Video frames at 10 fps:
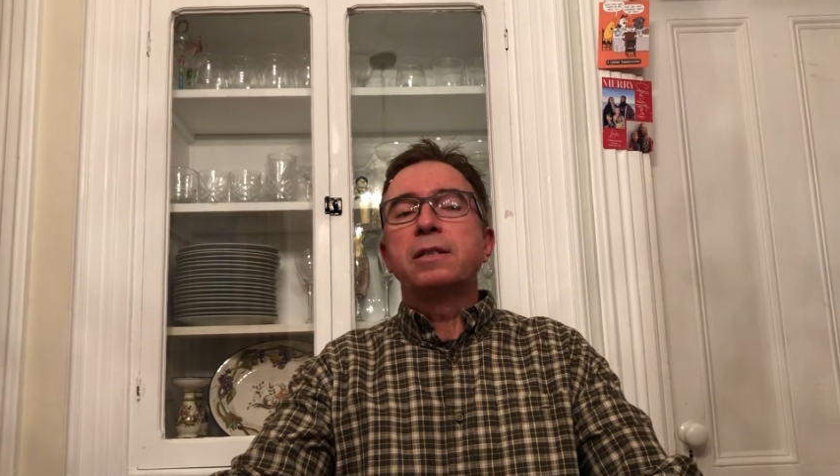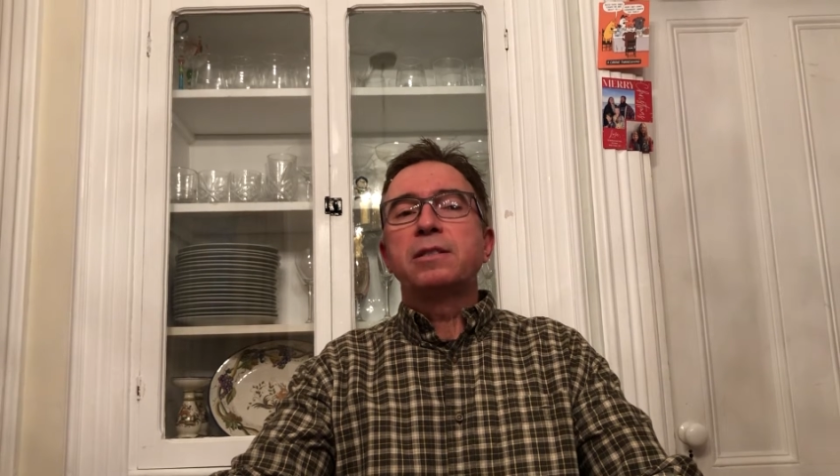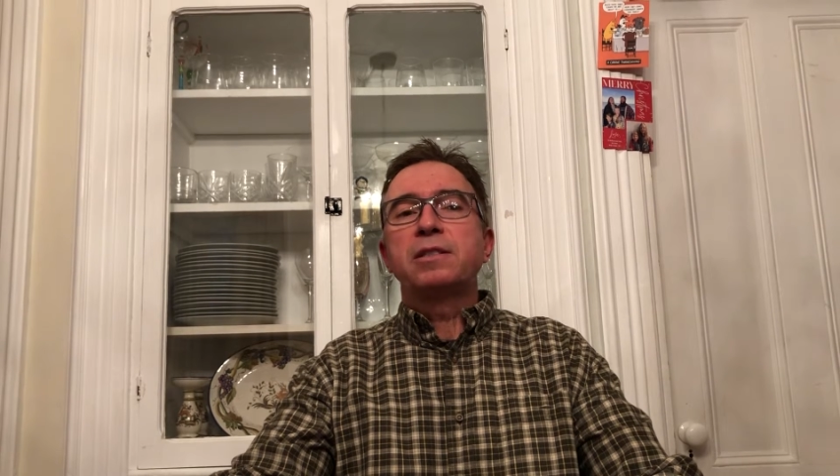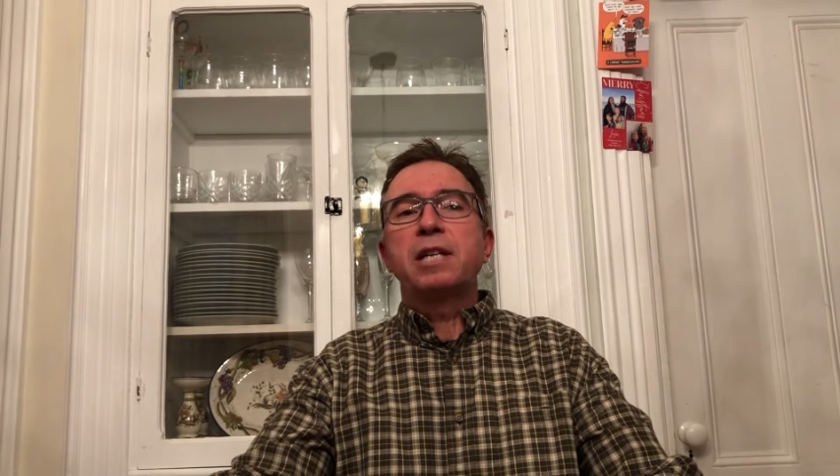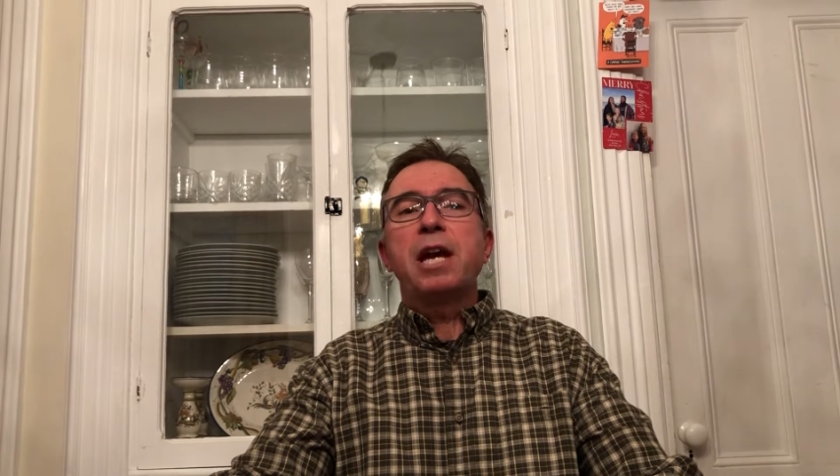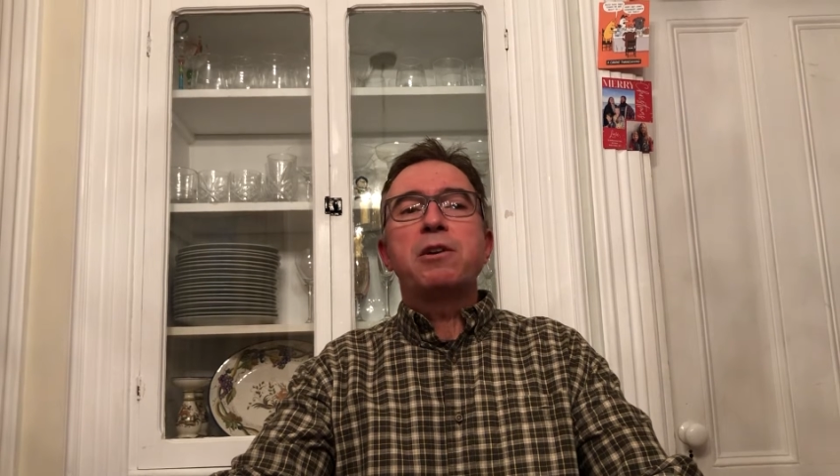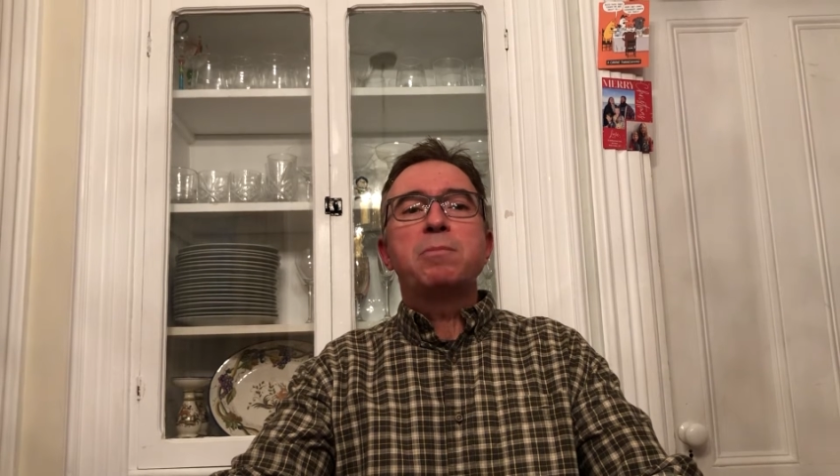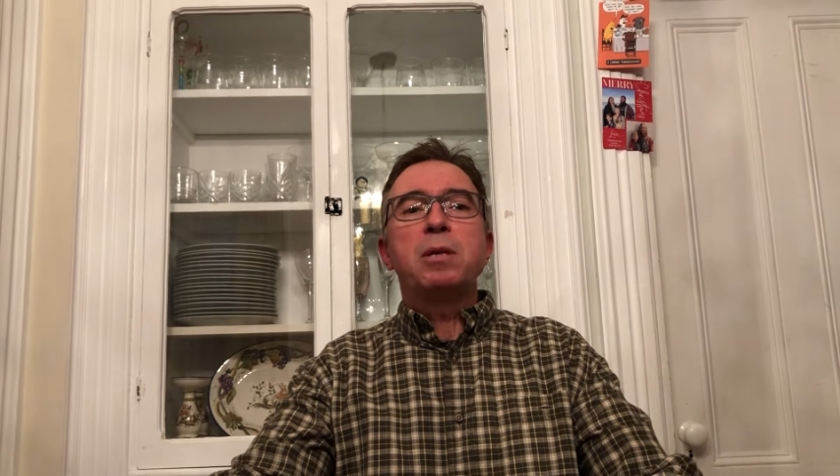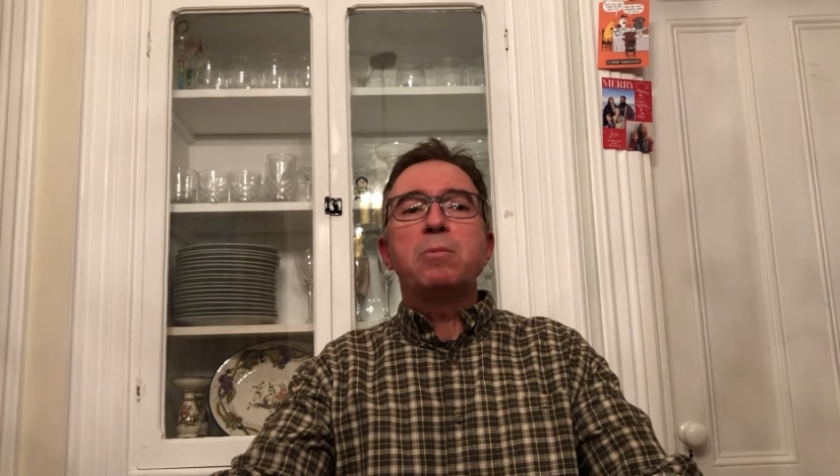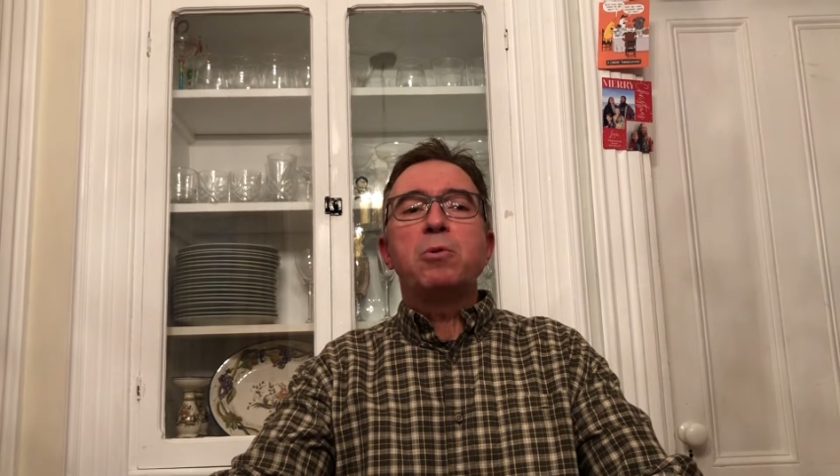scares
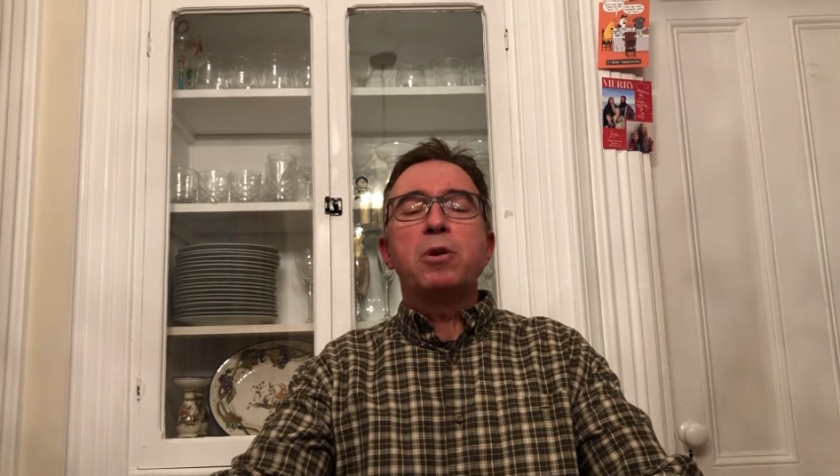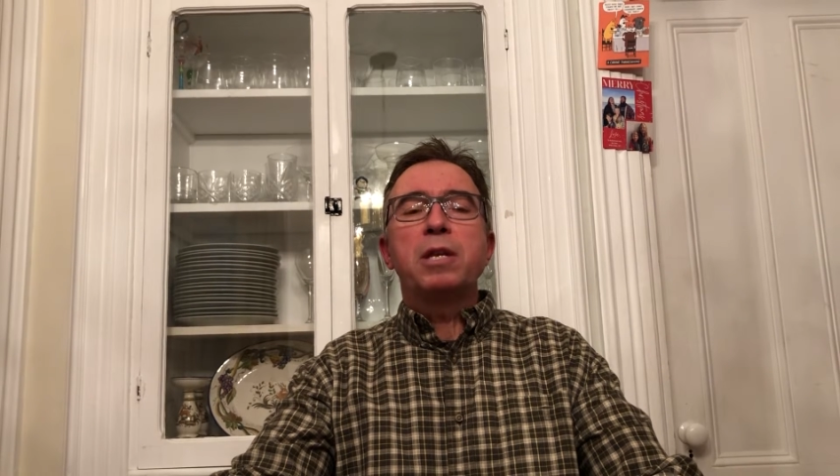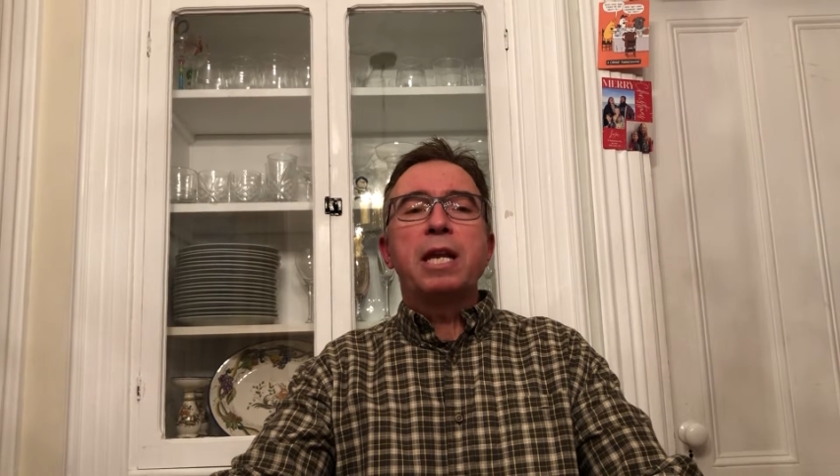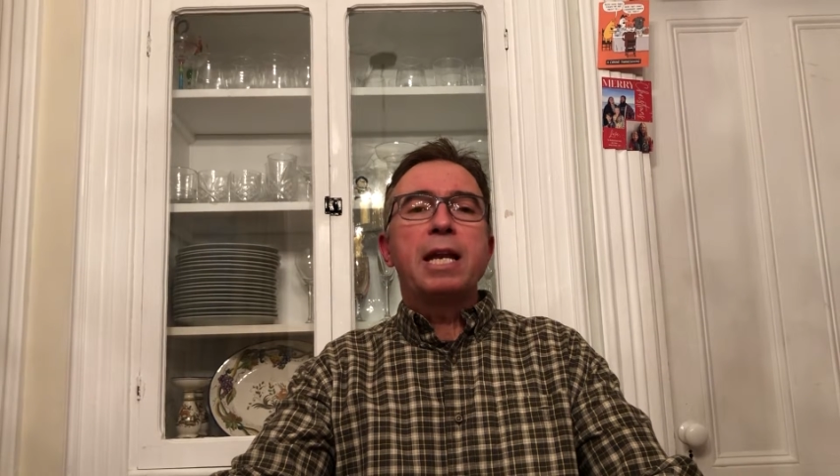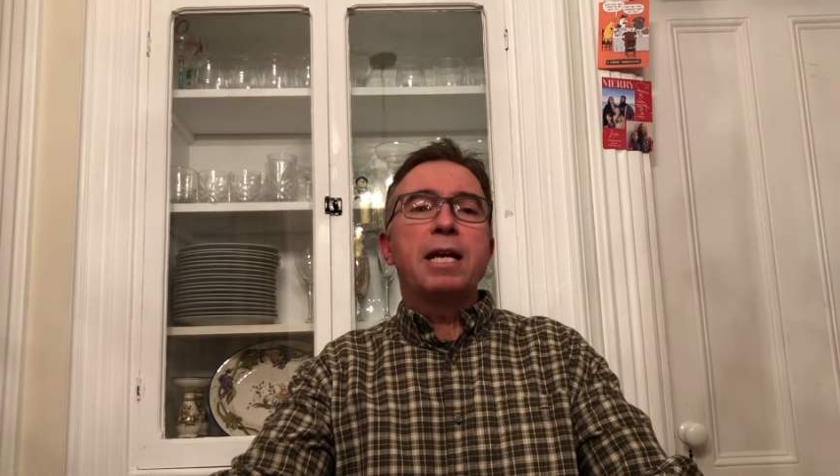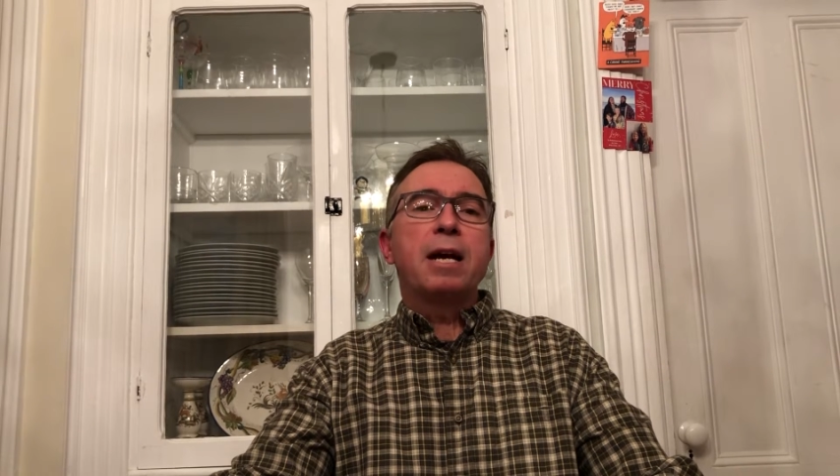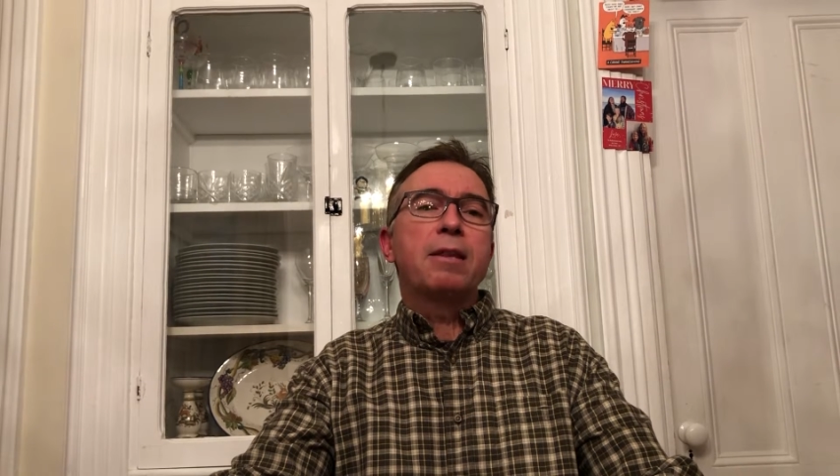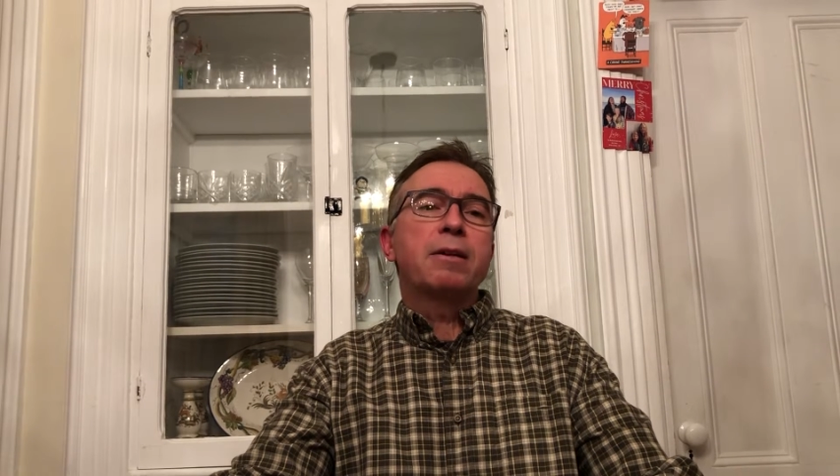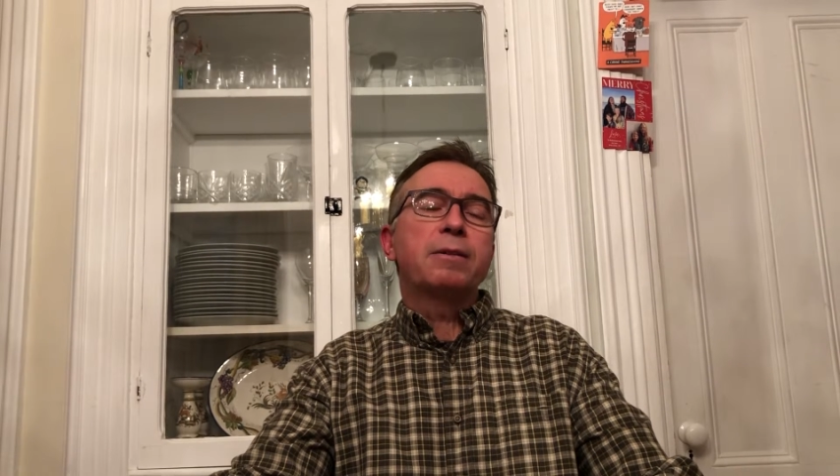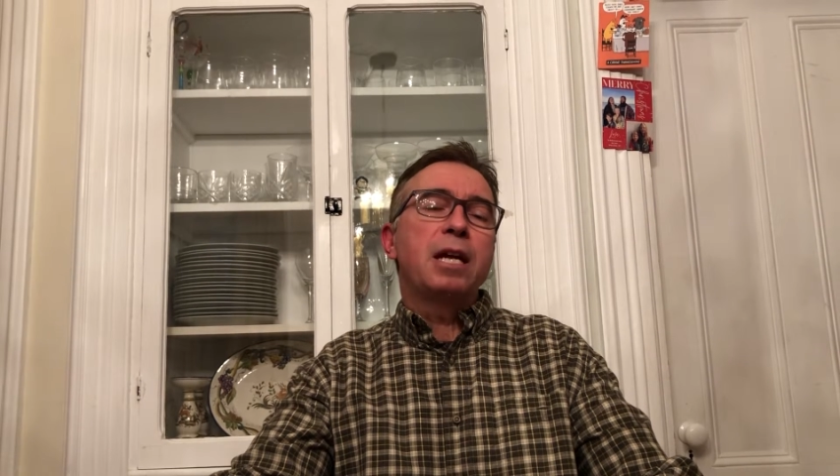me more than any other,